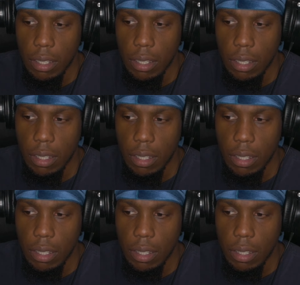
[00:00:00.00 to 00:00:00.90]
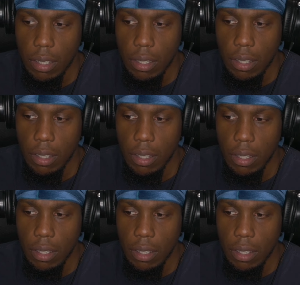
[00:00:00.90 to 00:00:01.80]

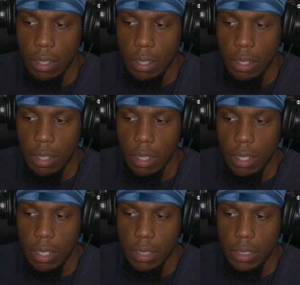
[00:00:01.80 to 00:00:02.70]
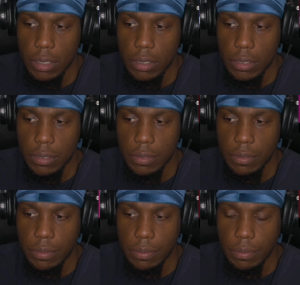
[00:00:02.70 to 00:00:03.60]

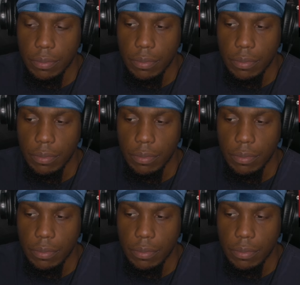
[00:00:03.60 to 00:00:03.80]
Nobody speaks.